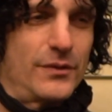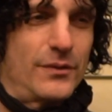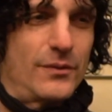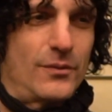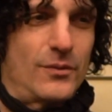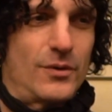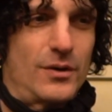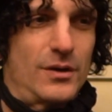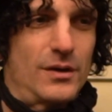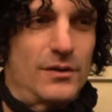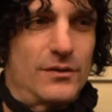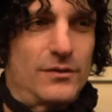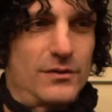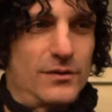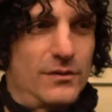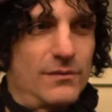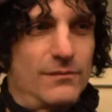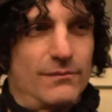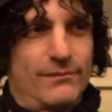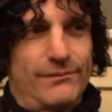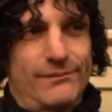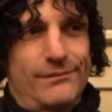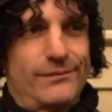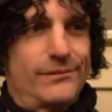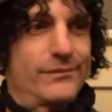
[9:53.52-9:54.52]
wanting to
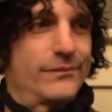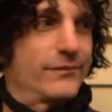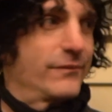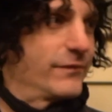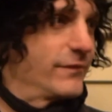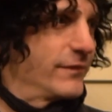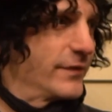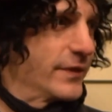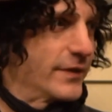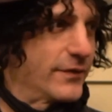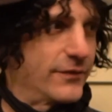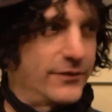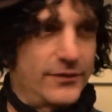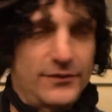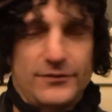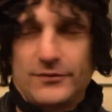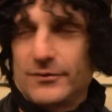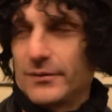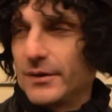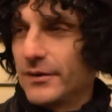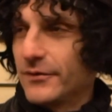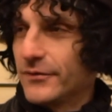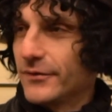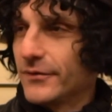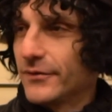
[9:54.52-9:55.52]
fix
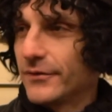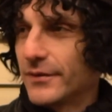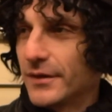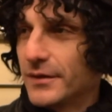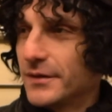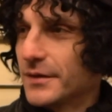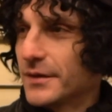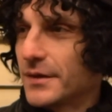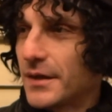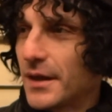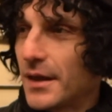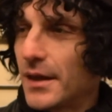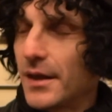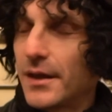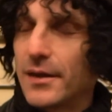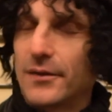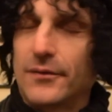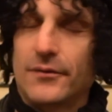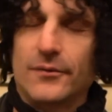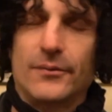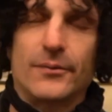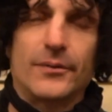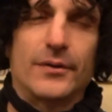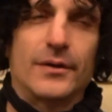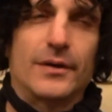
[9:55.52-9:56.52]
situations that you can't
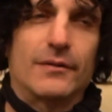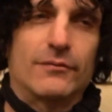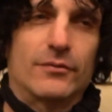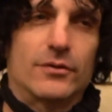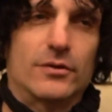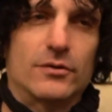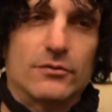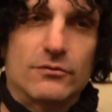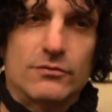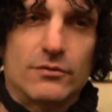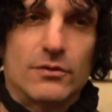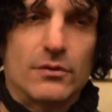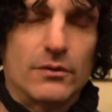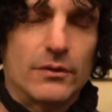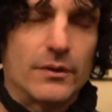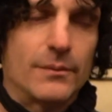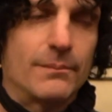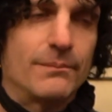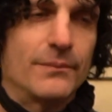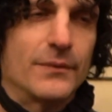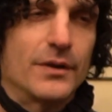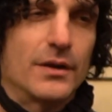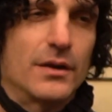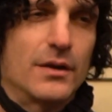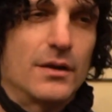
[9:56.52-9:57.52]
or whatever, control them.
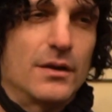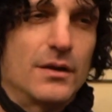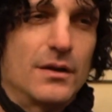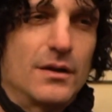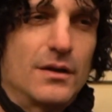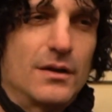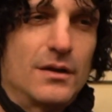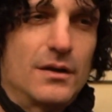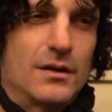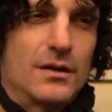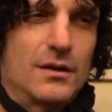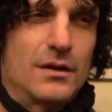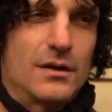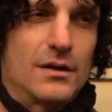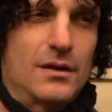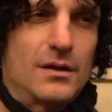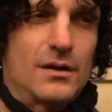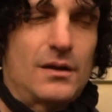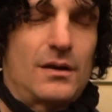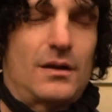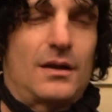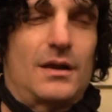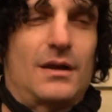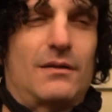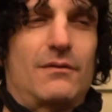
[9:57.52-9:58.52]

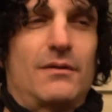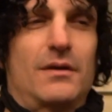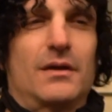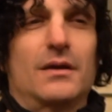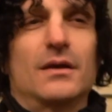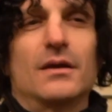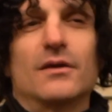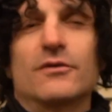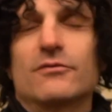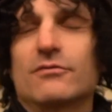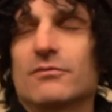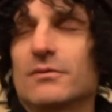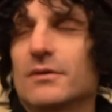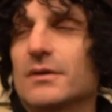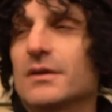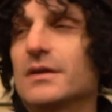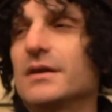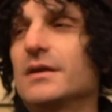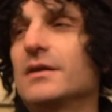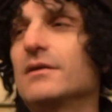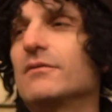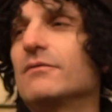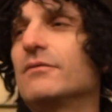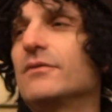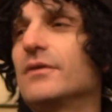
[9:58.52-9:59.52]
a lot of that gets
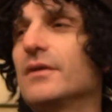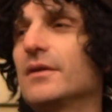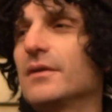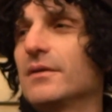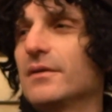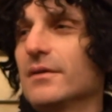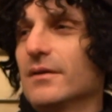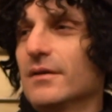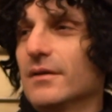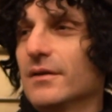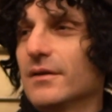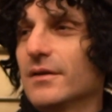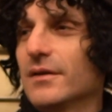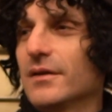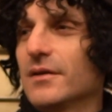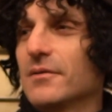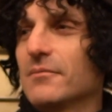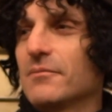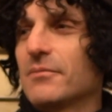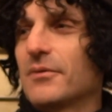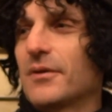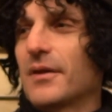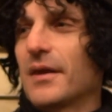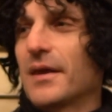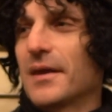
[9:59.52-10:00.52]
relieved in
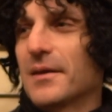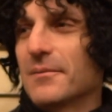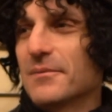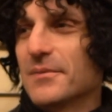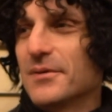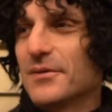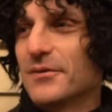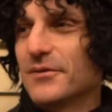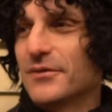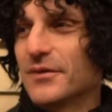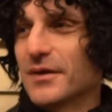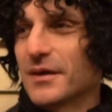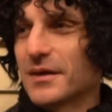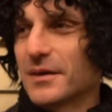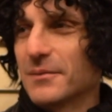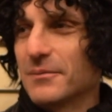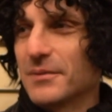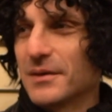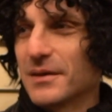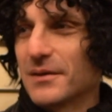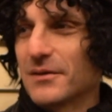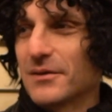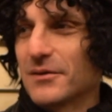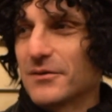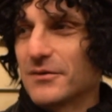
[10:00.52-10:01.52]
playing music and
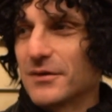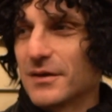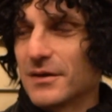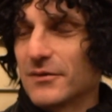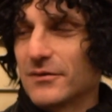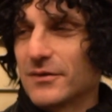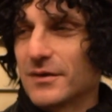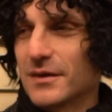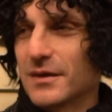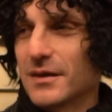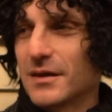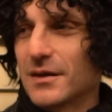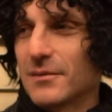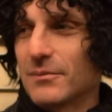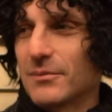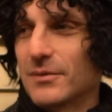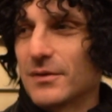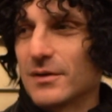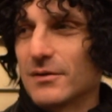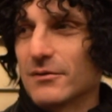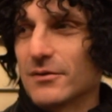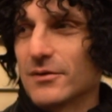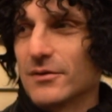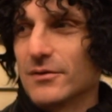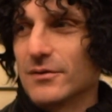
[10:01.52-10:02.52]
being a chance to get up
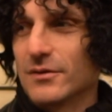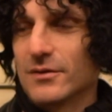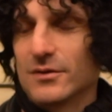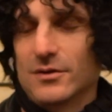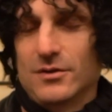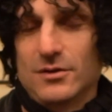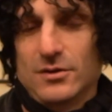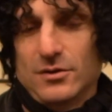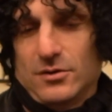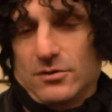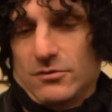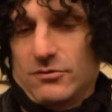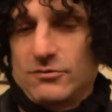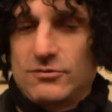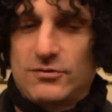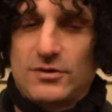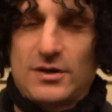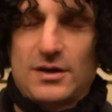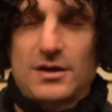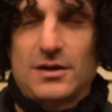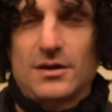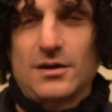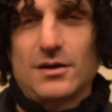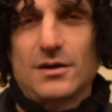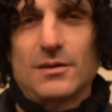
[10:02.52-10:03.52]
there and
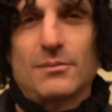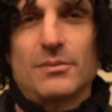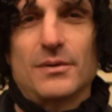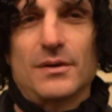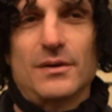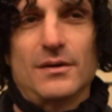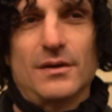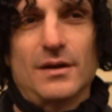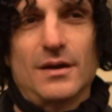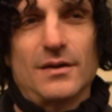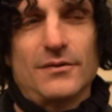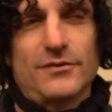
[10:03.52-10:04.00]
shake it up, and